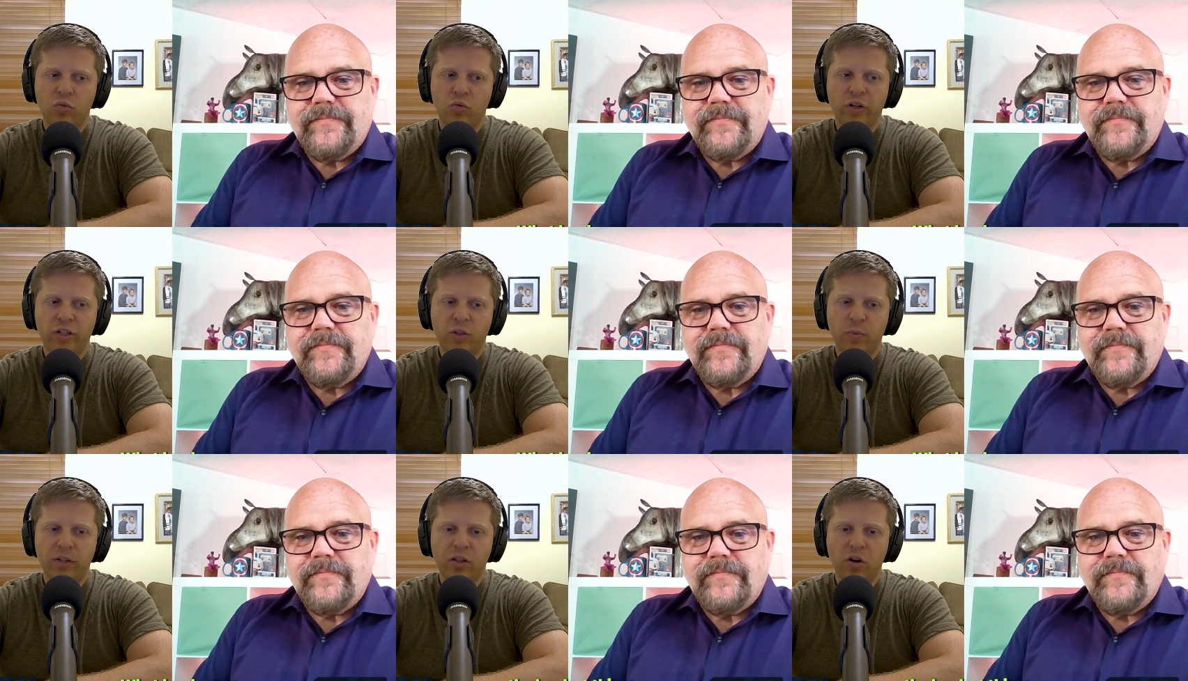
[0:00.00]
Speaker 1: What
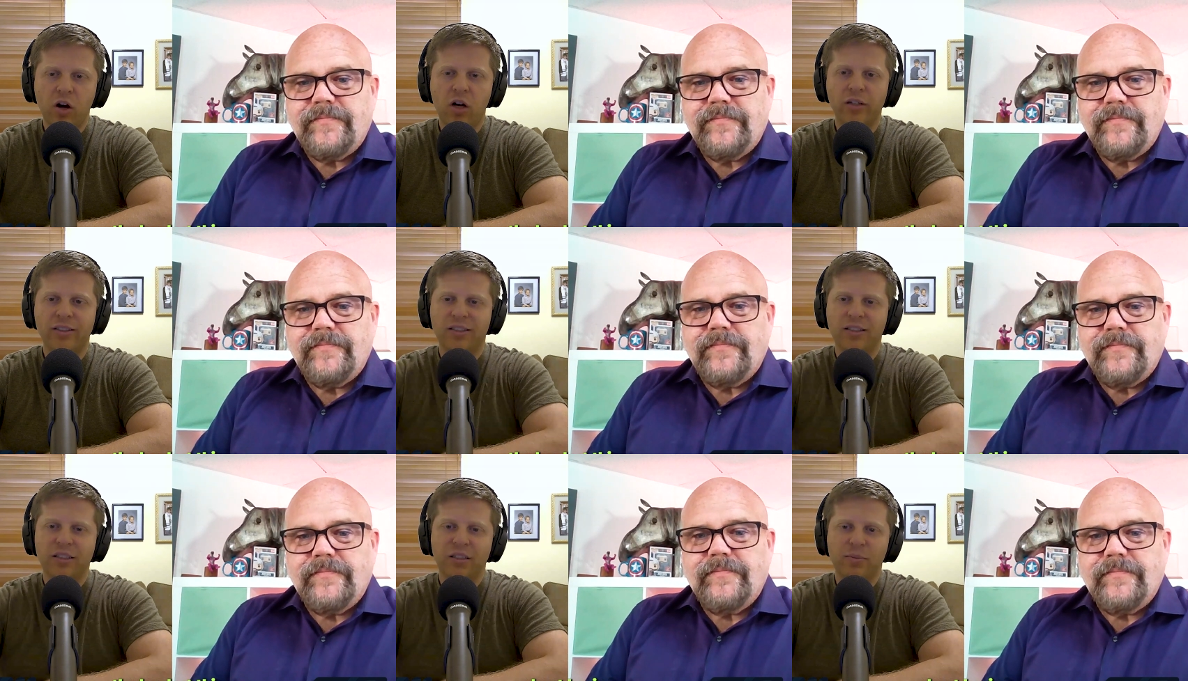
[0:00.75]
has been the
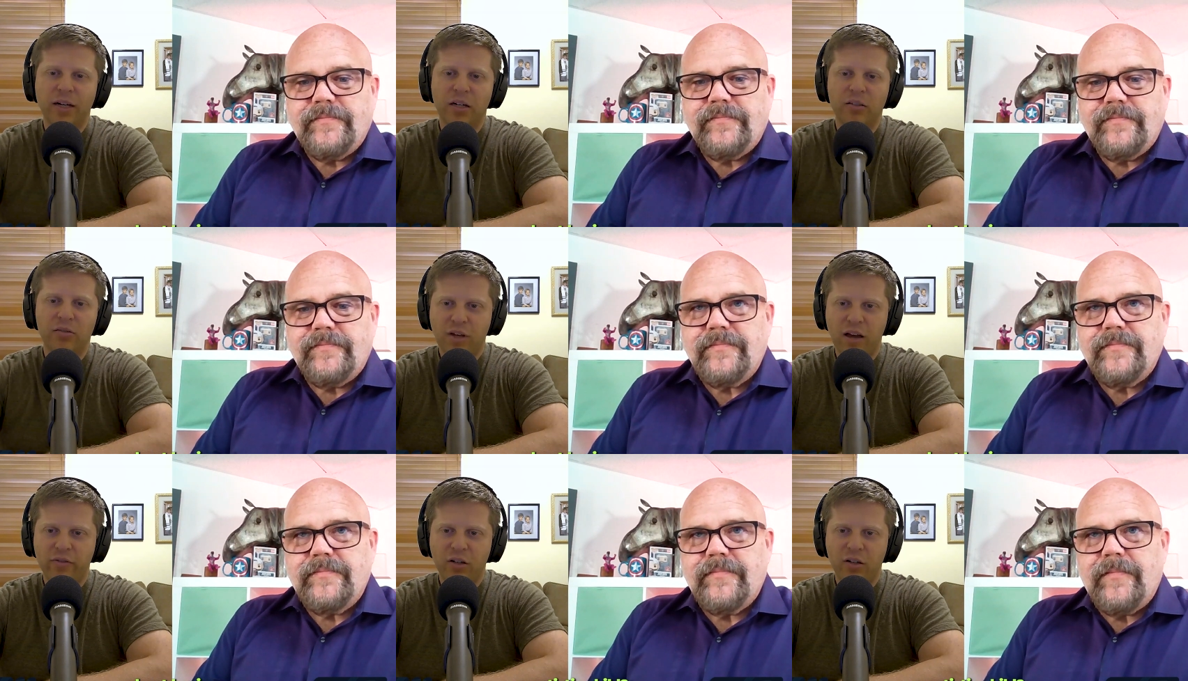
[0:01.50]
hardest thing
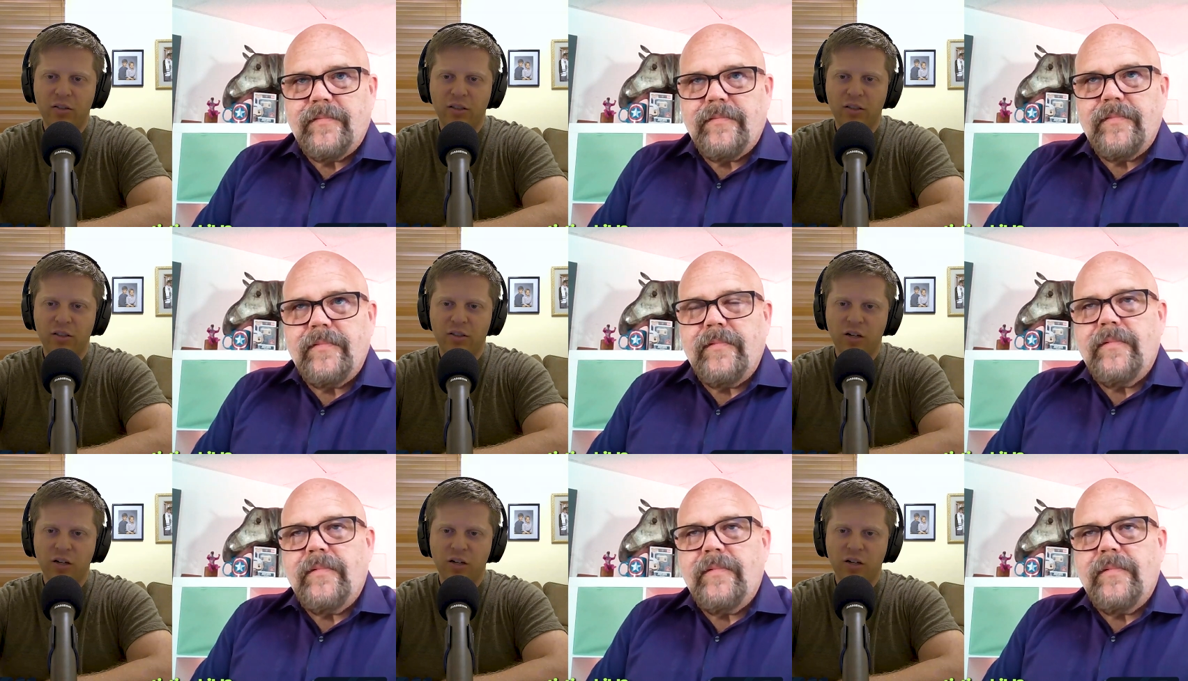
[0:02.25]
about having an autistic